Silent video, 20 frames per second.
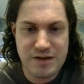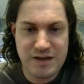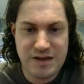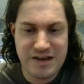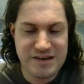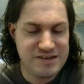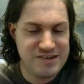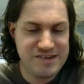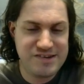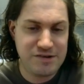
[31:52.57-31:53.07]

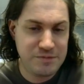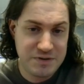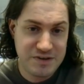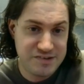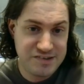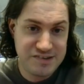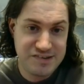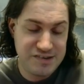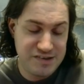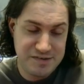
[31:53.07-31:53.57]
it's not
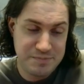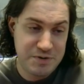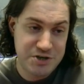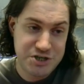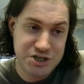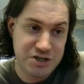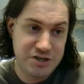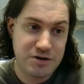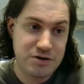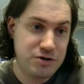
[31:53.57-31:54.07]
because it's
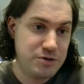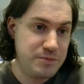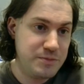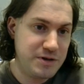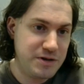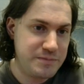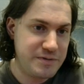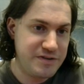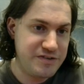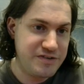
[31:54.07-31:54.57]
especially hard to
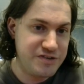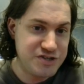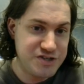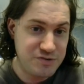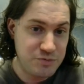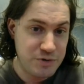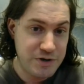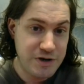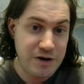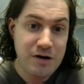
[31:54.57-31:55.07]
build in Paris, they
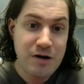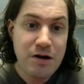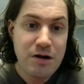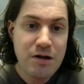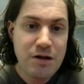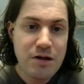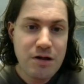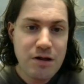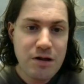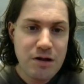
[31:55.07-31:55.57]
just don't care.
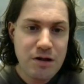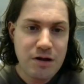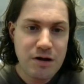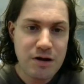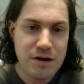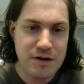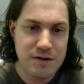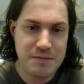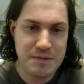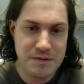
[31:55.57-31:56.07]

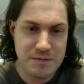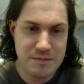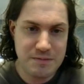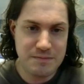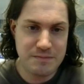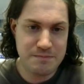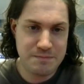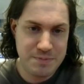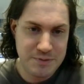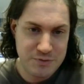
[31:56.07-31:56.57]

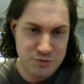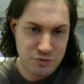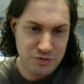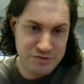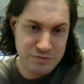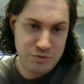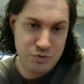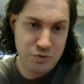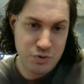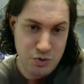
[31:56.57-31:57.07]
But
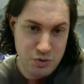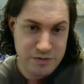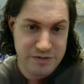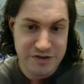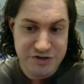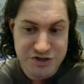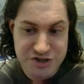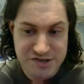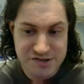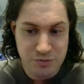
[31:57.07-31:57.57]
also in New York,
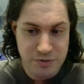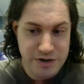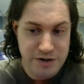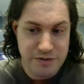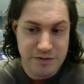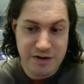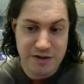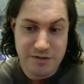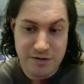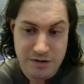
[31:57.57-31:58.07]
they just don't care
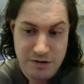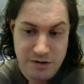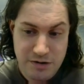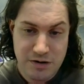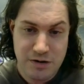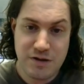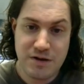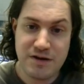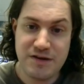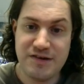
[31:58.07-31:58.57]
either.
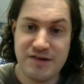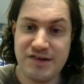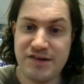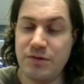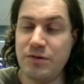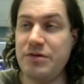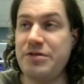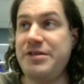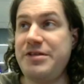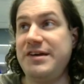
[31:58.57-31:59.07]

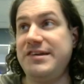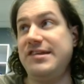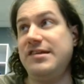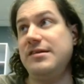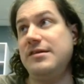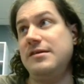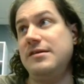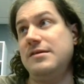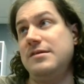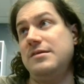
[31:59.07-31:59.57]
So that's
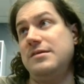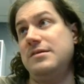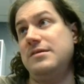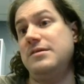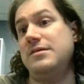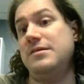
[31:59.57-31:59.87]
the